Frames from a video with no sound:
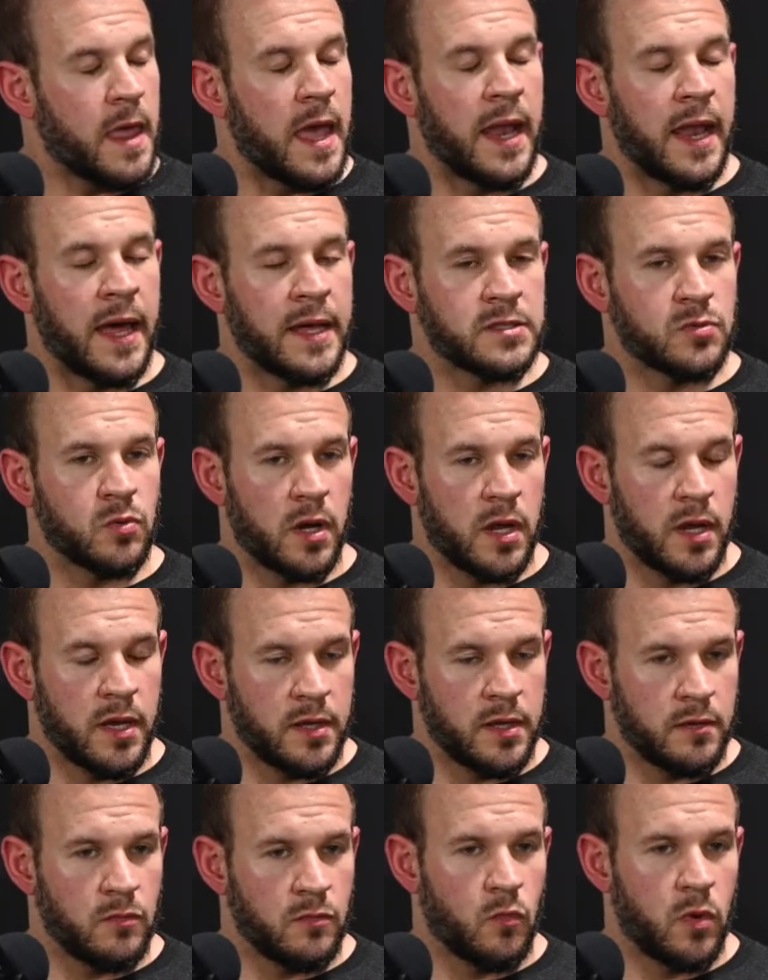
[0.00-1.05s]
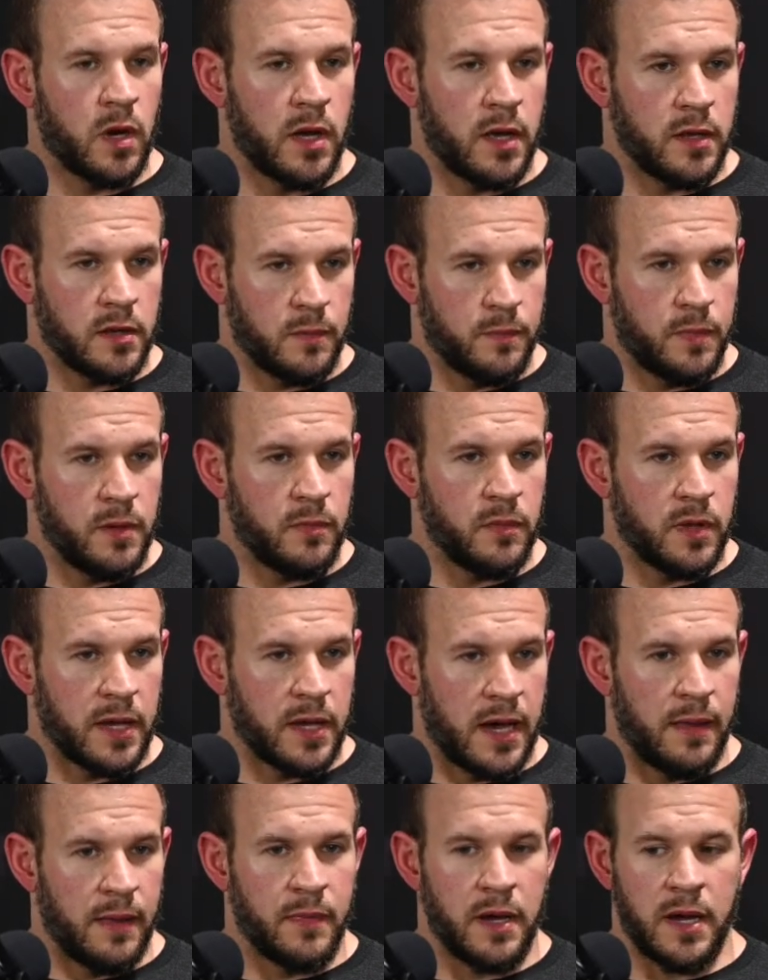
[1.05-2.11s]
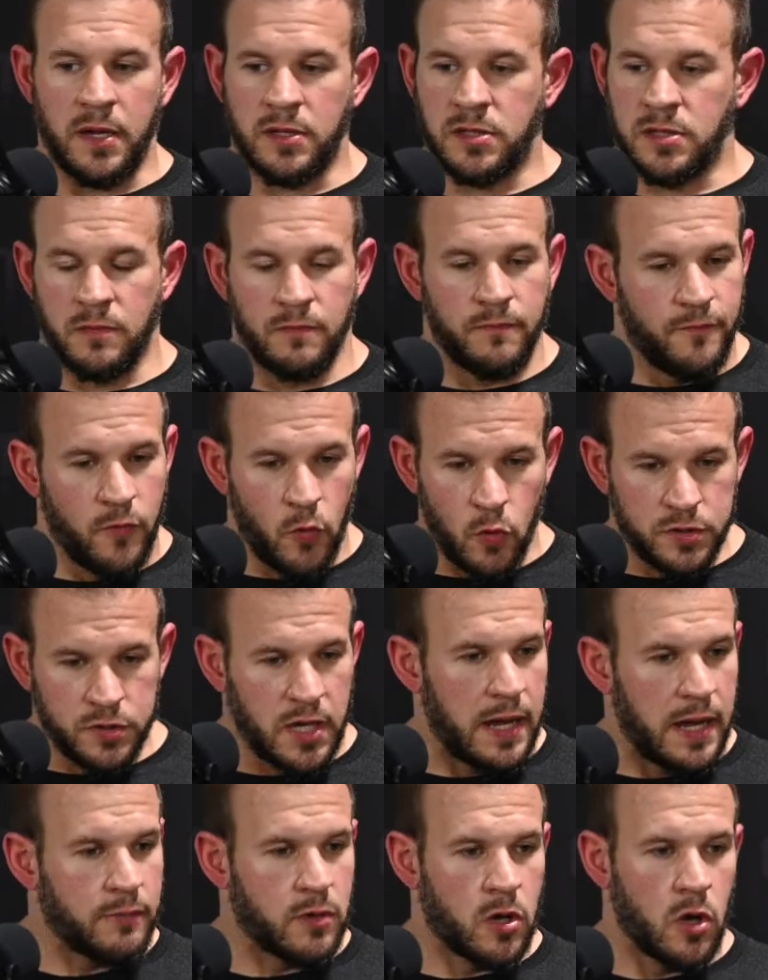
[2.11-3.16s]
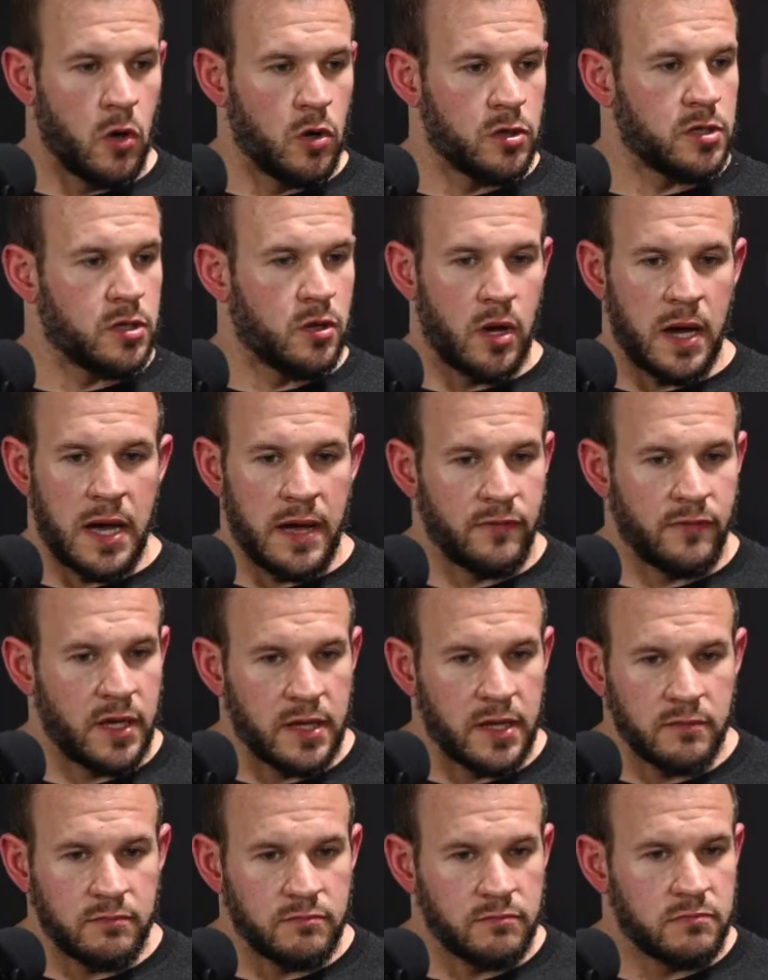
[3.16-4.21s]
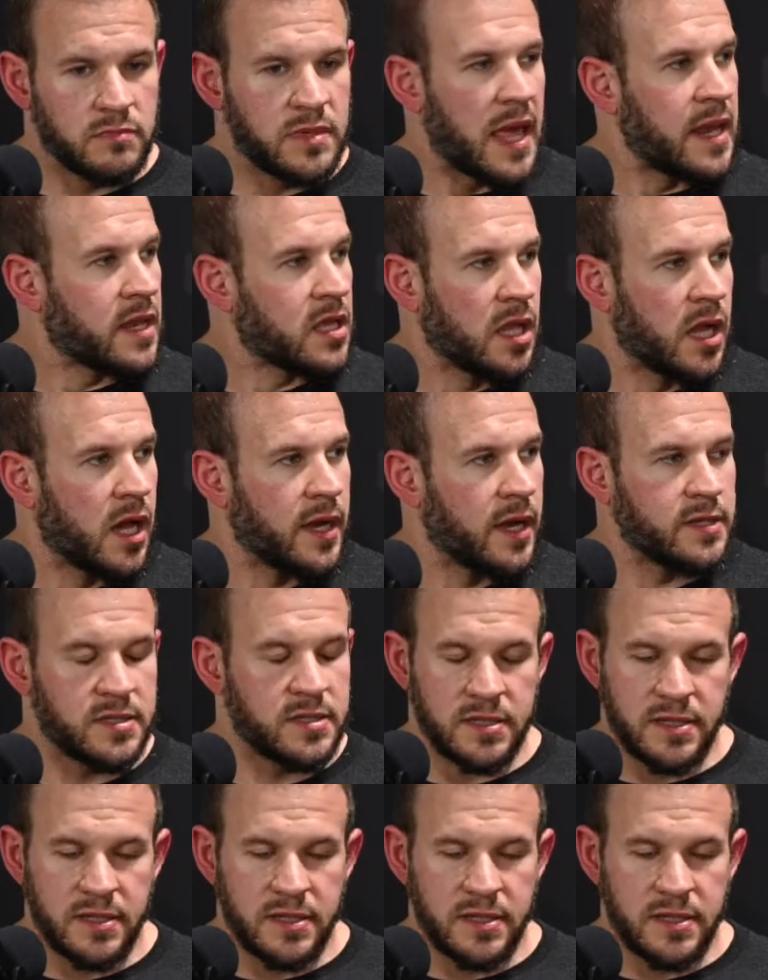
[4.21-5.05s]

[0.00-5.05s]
And that's what the people, like, I'm not some full-time coach. I have like 10 clients.